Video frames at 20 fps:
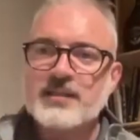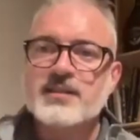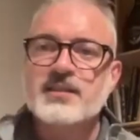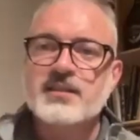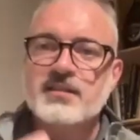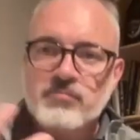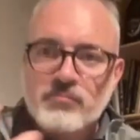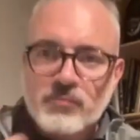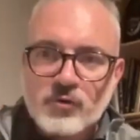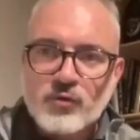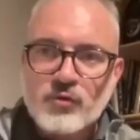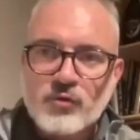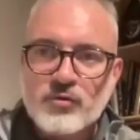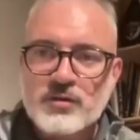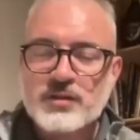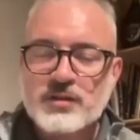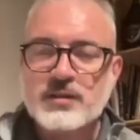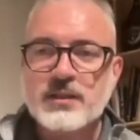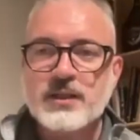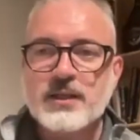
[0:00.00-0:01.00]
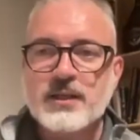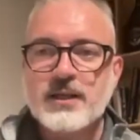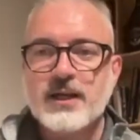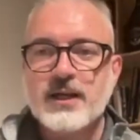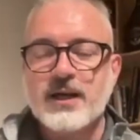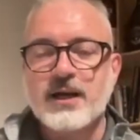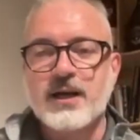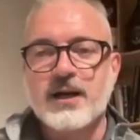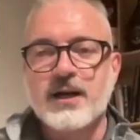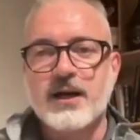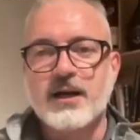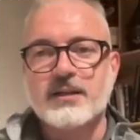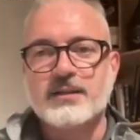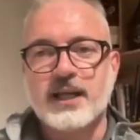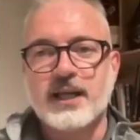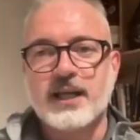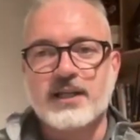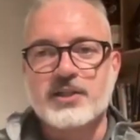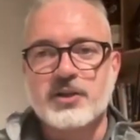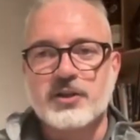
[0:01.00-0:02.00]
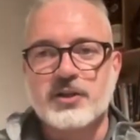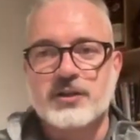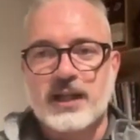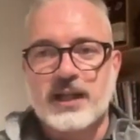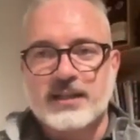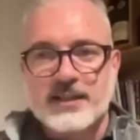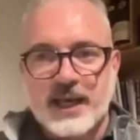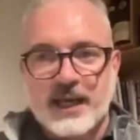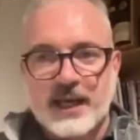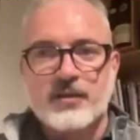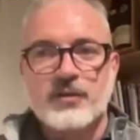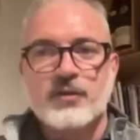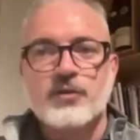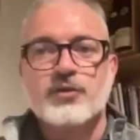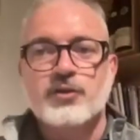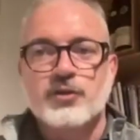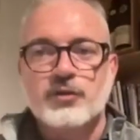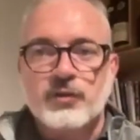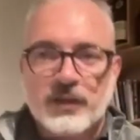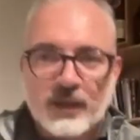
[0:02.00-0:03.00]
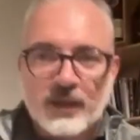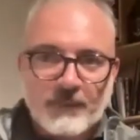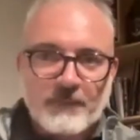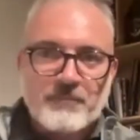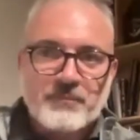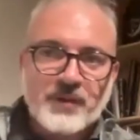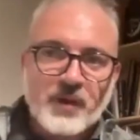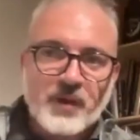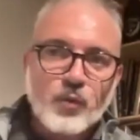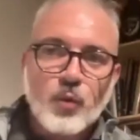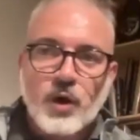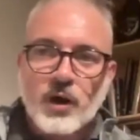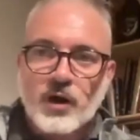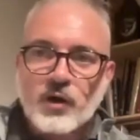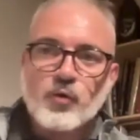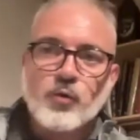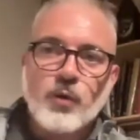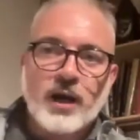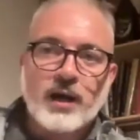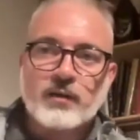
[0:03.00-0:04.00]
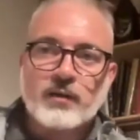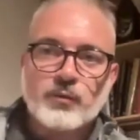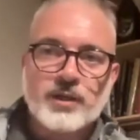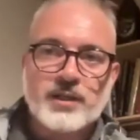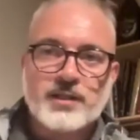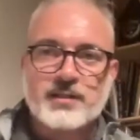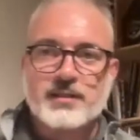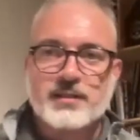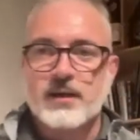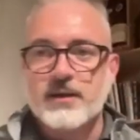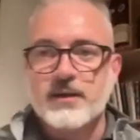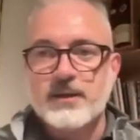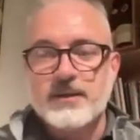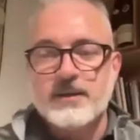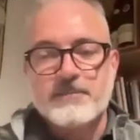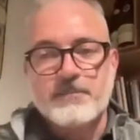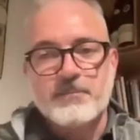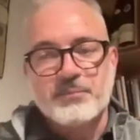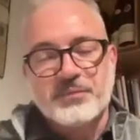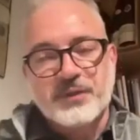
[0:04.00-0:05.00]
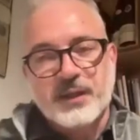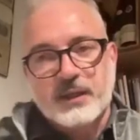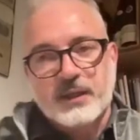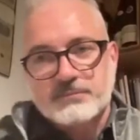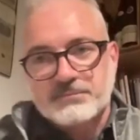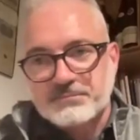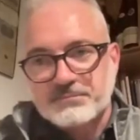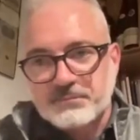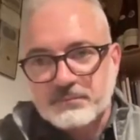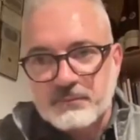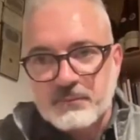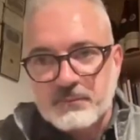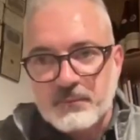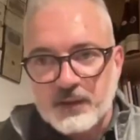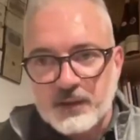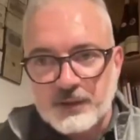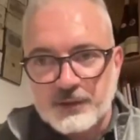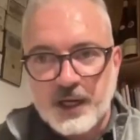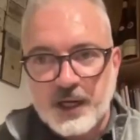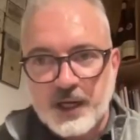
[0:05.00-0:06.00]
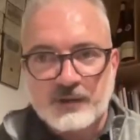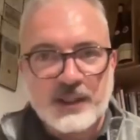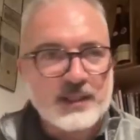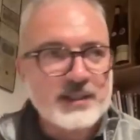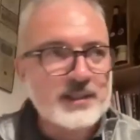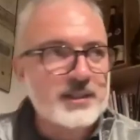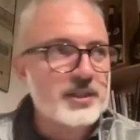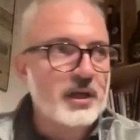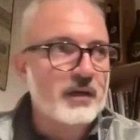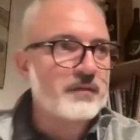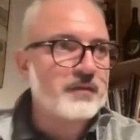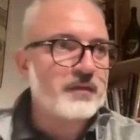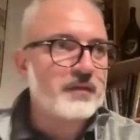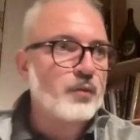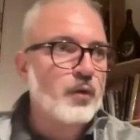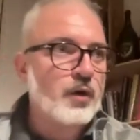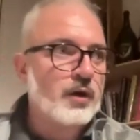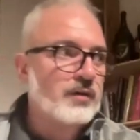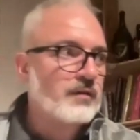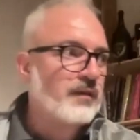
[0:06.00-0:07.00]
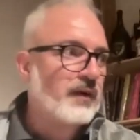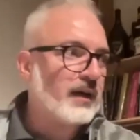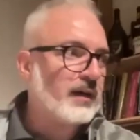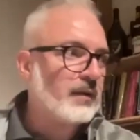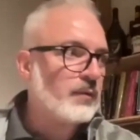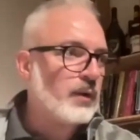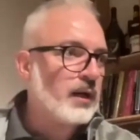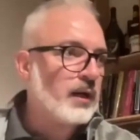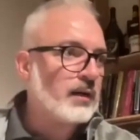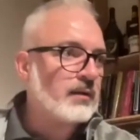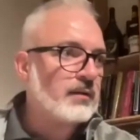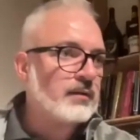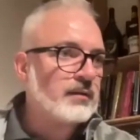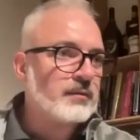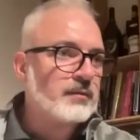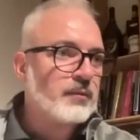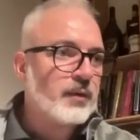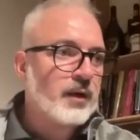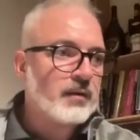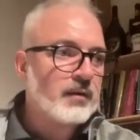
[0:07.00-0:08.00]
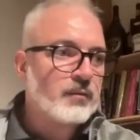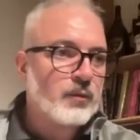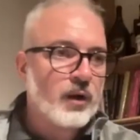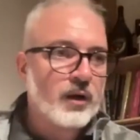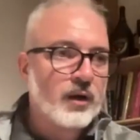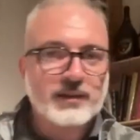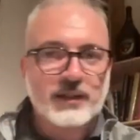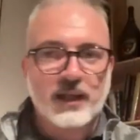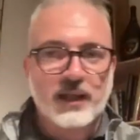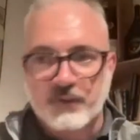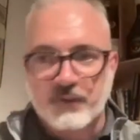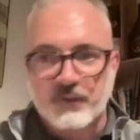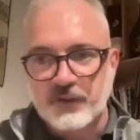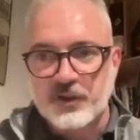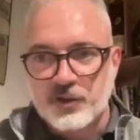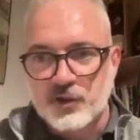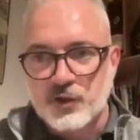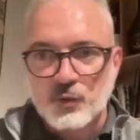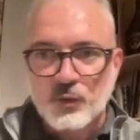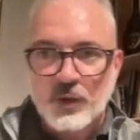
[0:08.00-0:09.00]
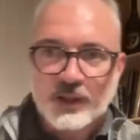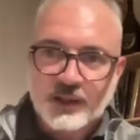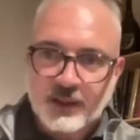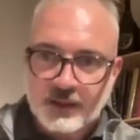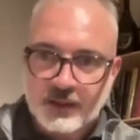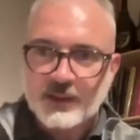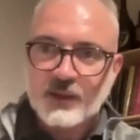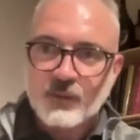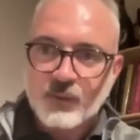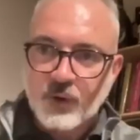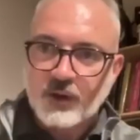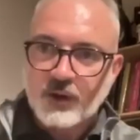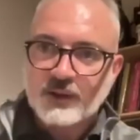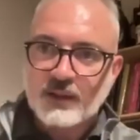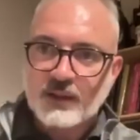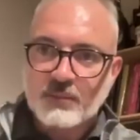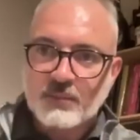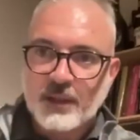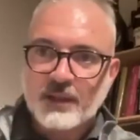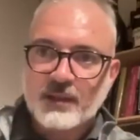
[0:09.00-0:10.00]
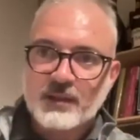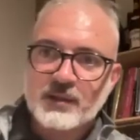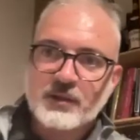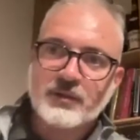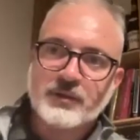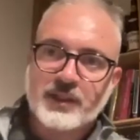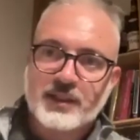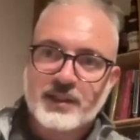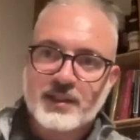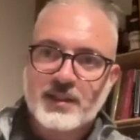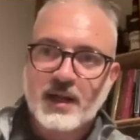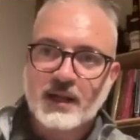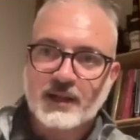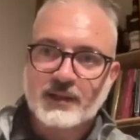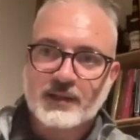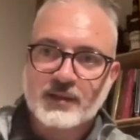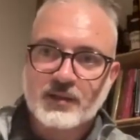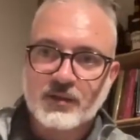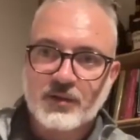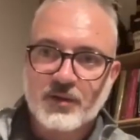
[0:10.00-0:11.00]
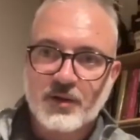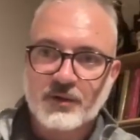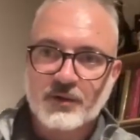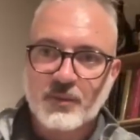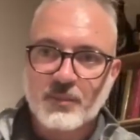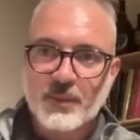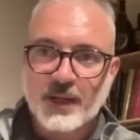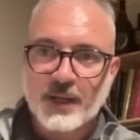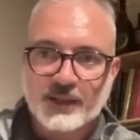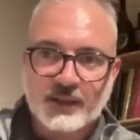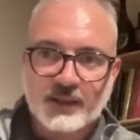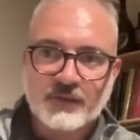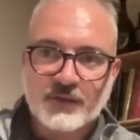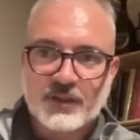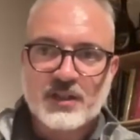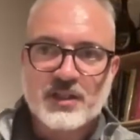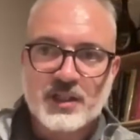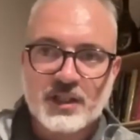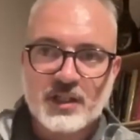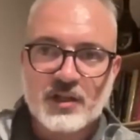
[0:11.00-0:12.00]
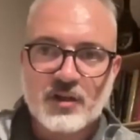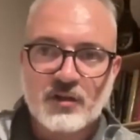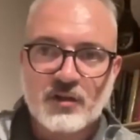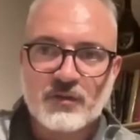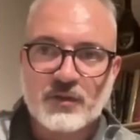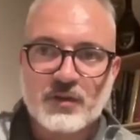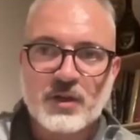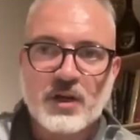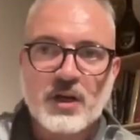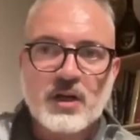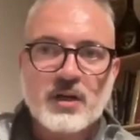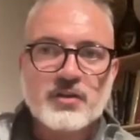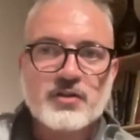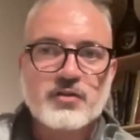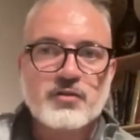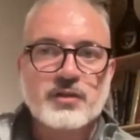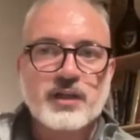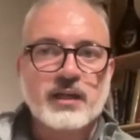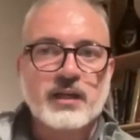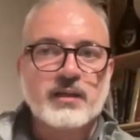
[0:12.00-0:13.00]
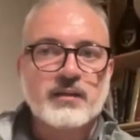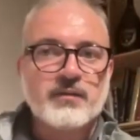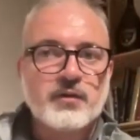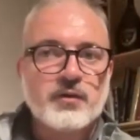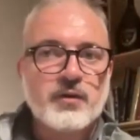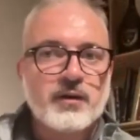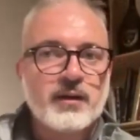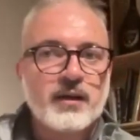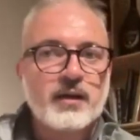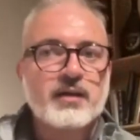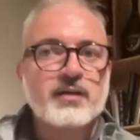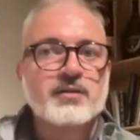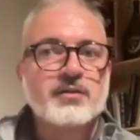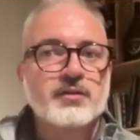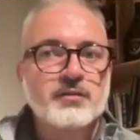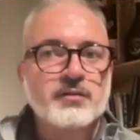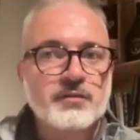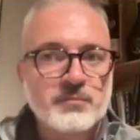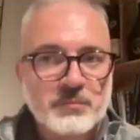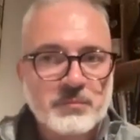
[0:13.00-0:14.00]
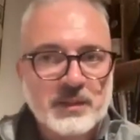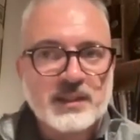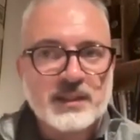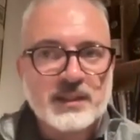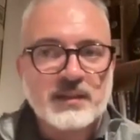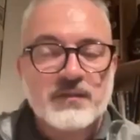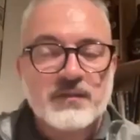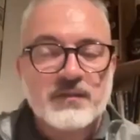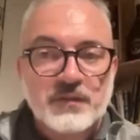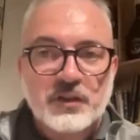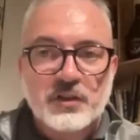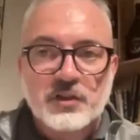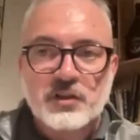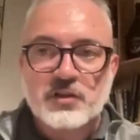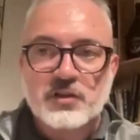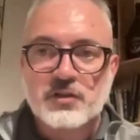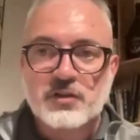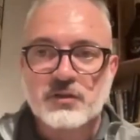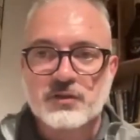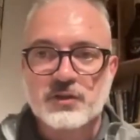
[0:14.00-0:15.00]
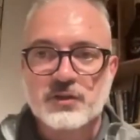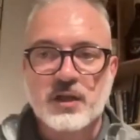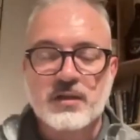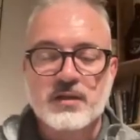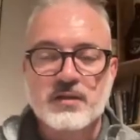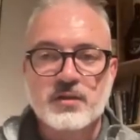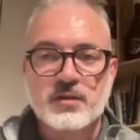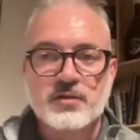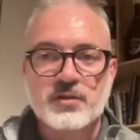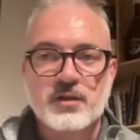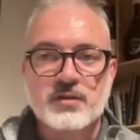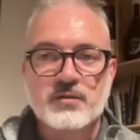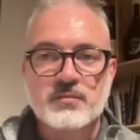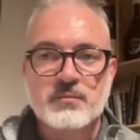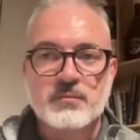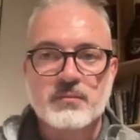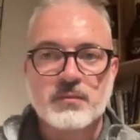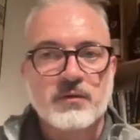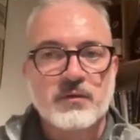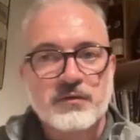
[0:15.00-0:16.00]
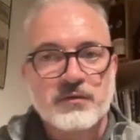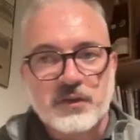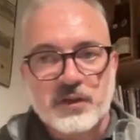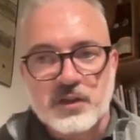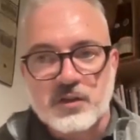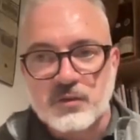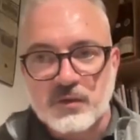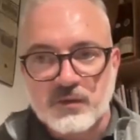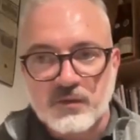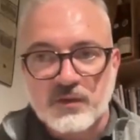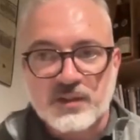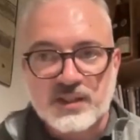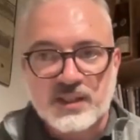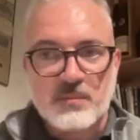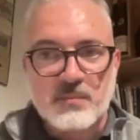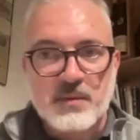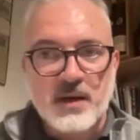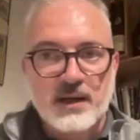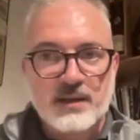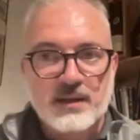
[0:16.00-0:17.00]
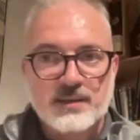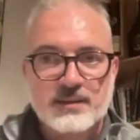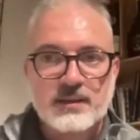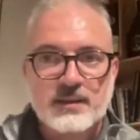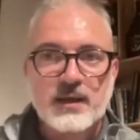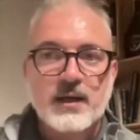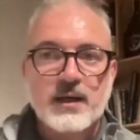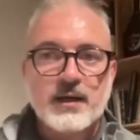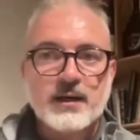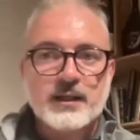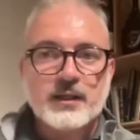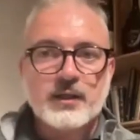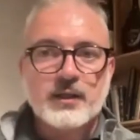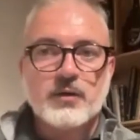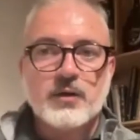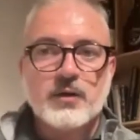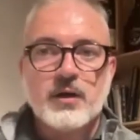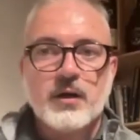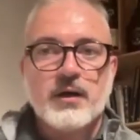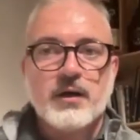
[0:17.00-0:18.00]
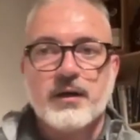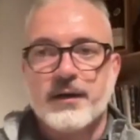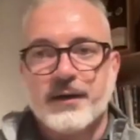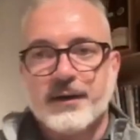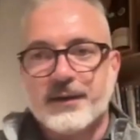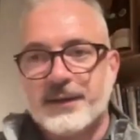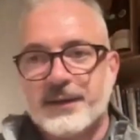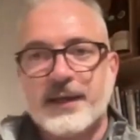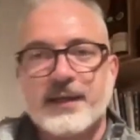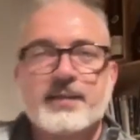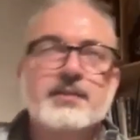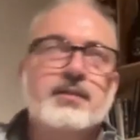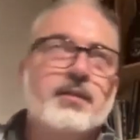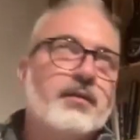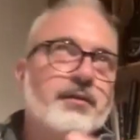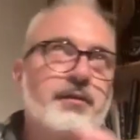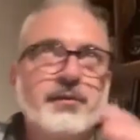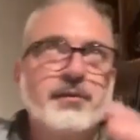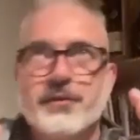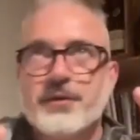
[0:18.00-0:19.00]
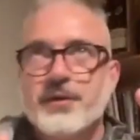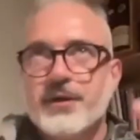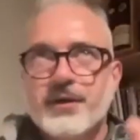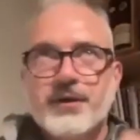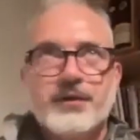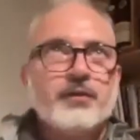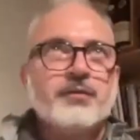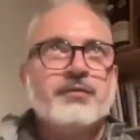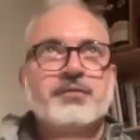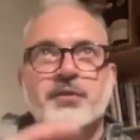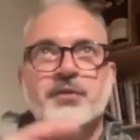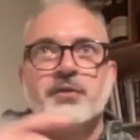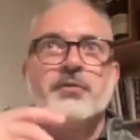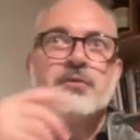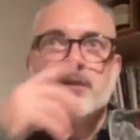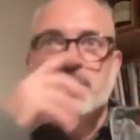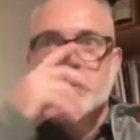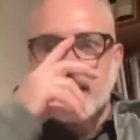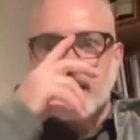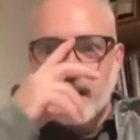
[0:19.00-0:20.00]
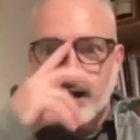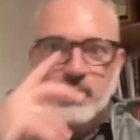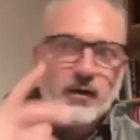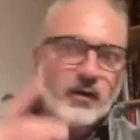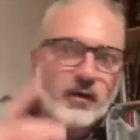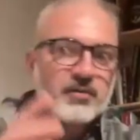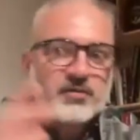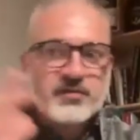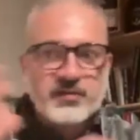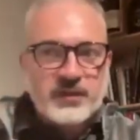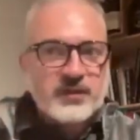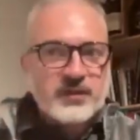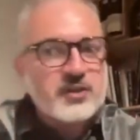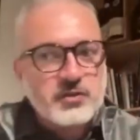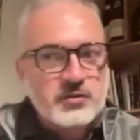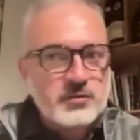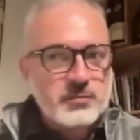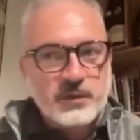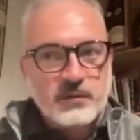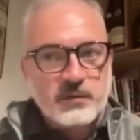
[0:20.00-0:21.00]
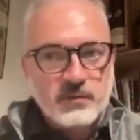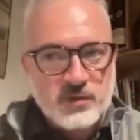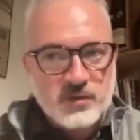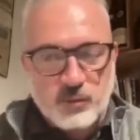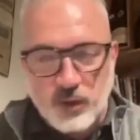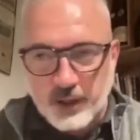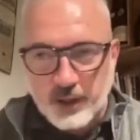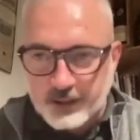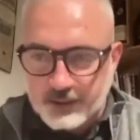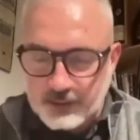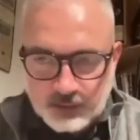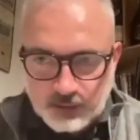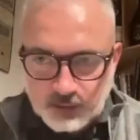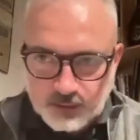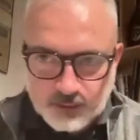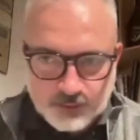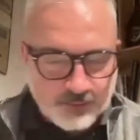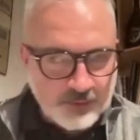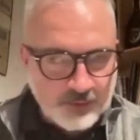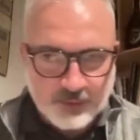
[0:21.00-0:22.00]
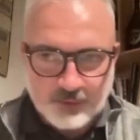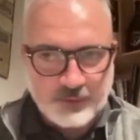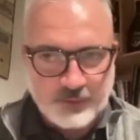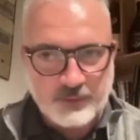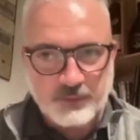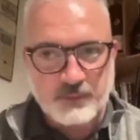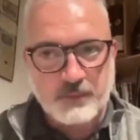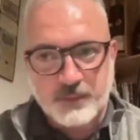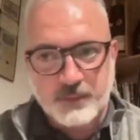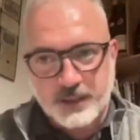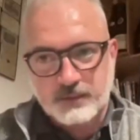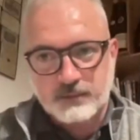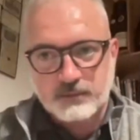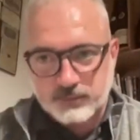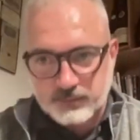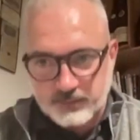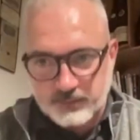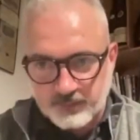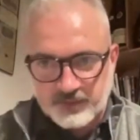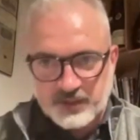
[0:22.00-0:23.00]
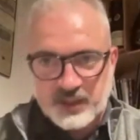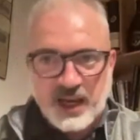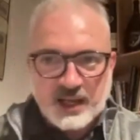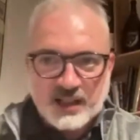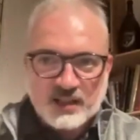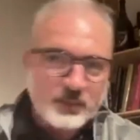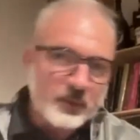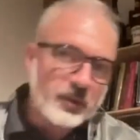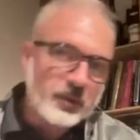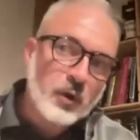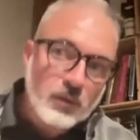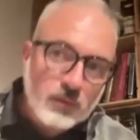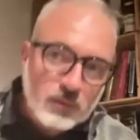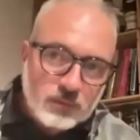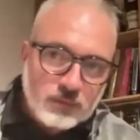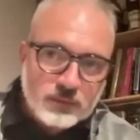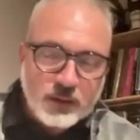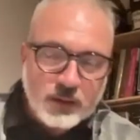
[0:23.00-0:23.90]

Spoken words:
smooth texture that can also work well with. Nowadays chefs work very well work their fish the way they work their meat. They start it on the pan and finish in the oven. So again, if you are like a sort of meaty fish such as monkfish or even sea bass, yes, the view is that our fish should be with white. Well, yes, but no,